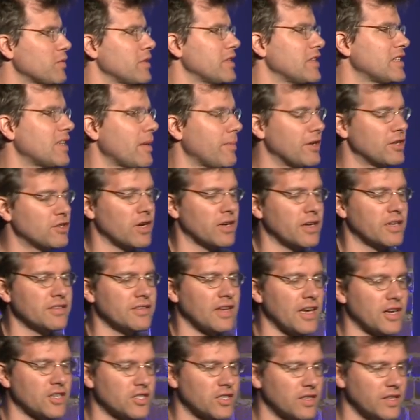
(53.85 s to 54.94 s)
with a semi-truck is
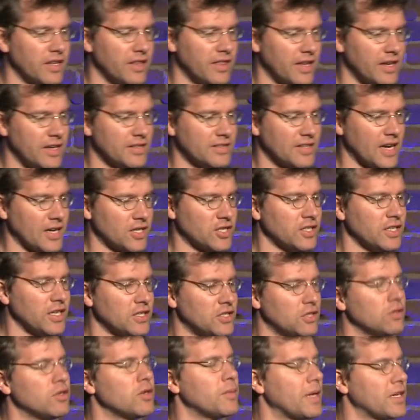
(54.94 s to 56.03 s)
actually that it's actually a
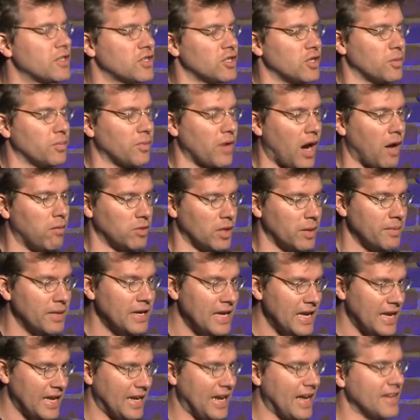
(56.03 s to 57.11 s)
two-dimensional problem.
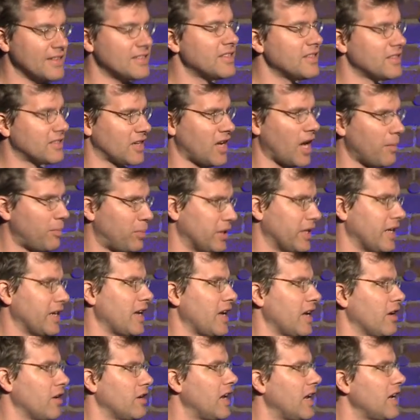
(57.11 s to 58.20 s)
It has this coupling
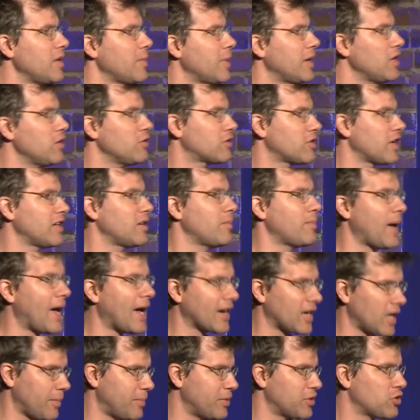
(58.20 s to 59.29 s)
here, and anybody who's tried to
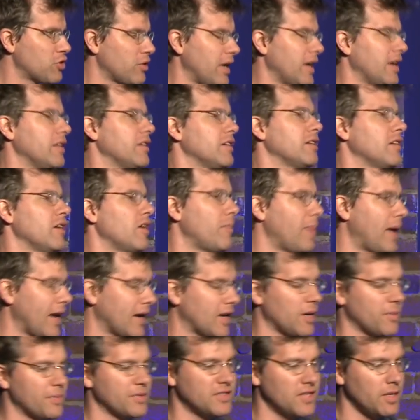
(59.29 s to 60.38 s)
back up a trailer or
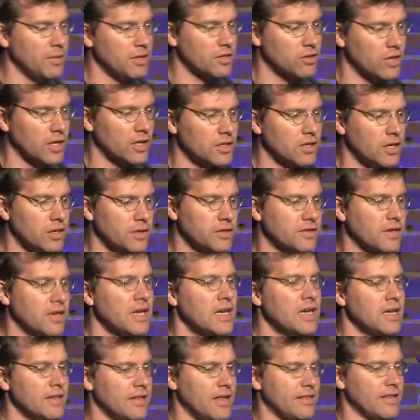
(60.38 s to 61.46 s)
back up a semi-truck knows
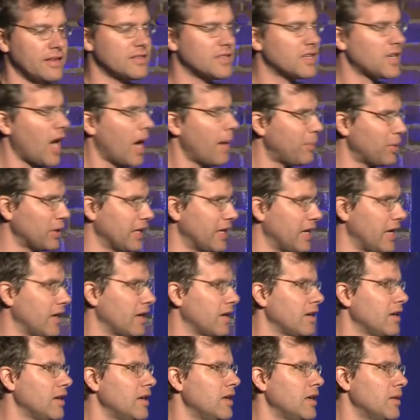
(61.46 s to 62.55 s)
that this
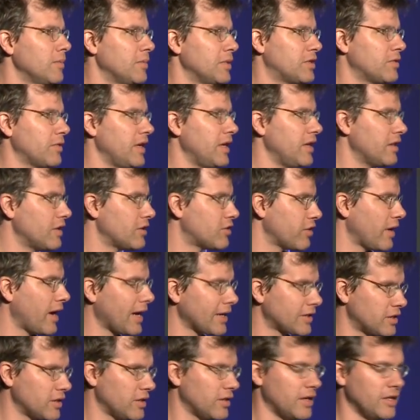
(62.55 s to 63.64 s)
coupling between the
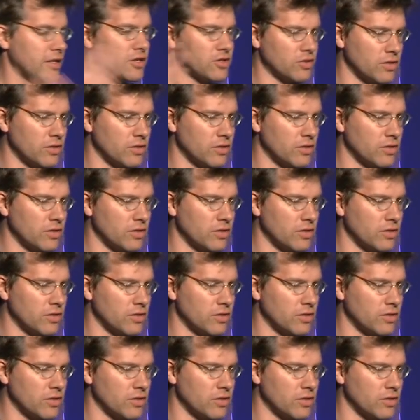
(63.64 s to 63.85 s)
tractor and the